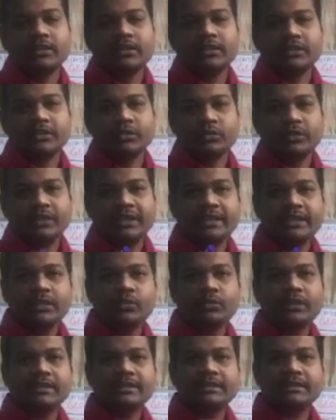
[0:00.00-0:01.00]
you need
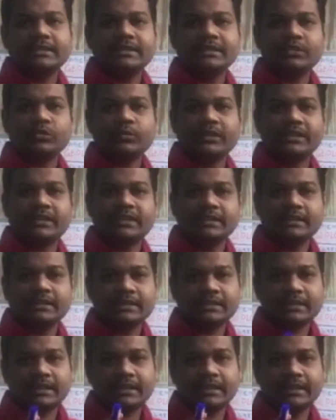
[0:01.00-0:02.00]
to answer these
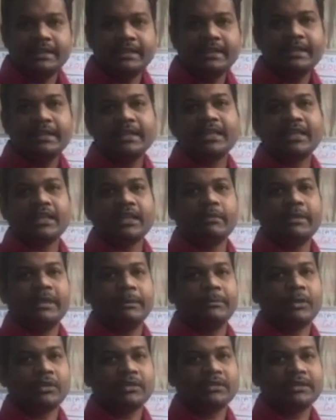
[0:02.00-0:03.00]
questions in the
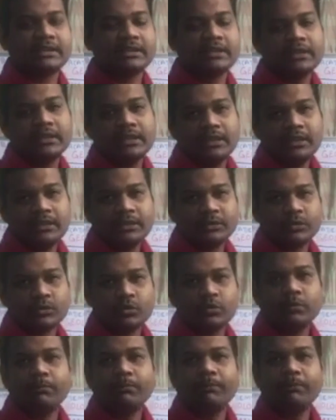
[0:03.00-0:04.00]
comment box.
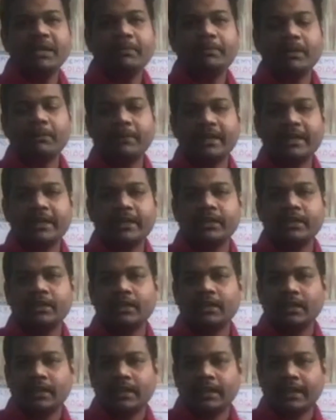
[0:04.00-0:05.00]
So be prepared
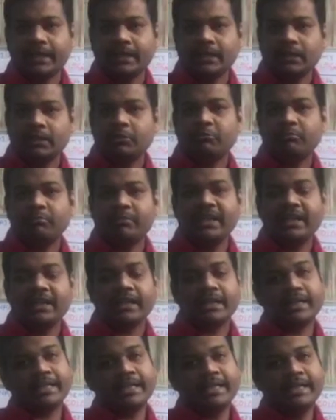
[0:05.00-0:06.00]
and
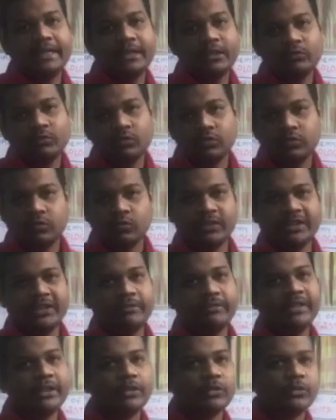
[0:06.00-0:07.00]
be attentive with the
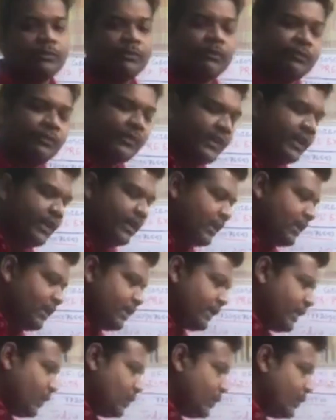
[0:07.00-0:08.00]
video.
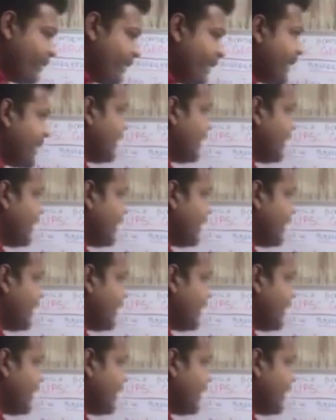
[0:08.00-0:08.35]
Now,